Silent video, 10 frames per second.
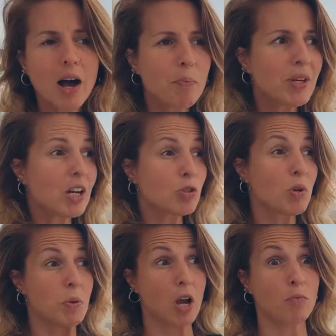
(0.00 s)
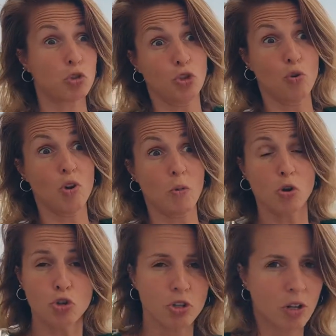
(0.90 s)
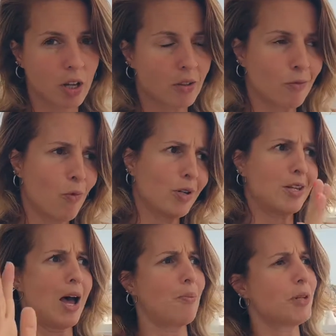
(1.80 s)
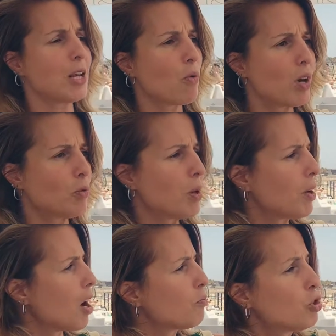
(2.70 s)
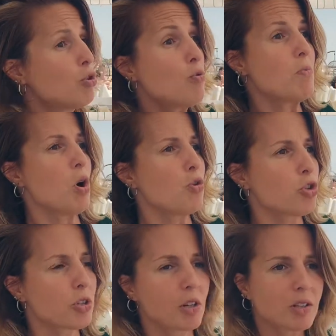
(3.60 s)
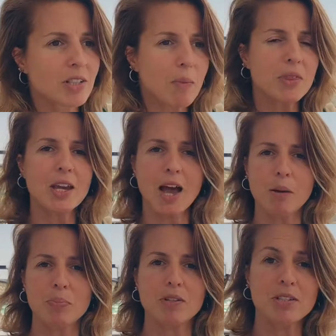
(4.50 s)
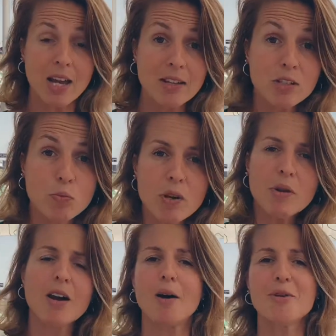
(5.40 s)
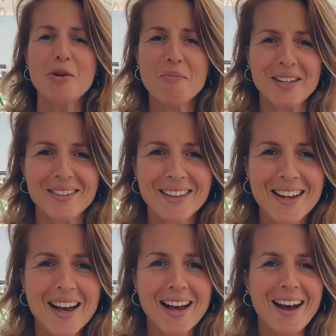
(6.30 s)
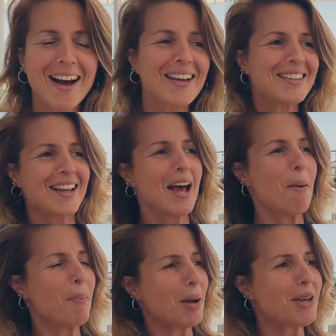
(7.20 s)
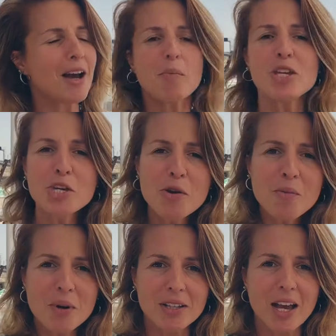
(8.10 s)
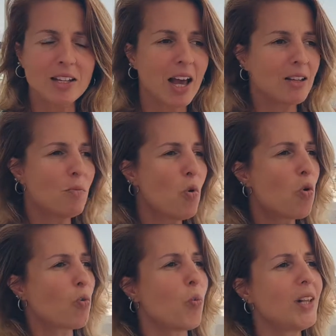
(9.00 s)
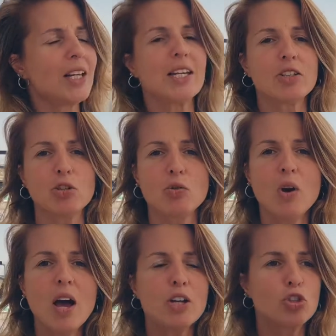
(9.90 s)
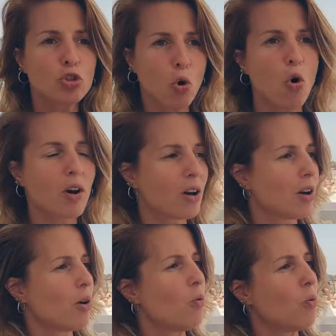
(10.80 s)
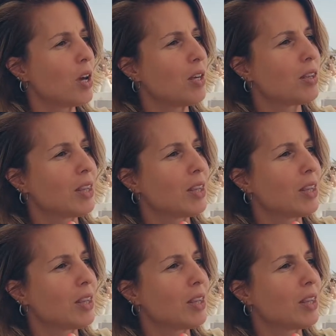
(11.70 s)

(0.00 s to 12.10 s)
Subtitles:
because we become too emotional. And what's happening when we become too emotional? Something happens. Yes, we become human. And by becoming human and more willing to talk with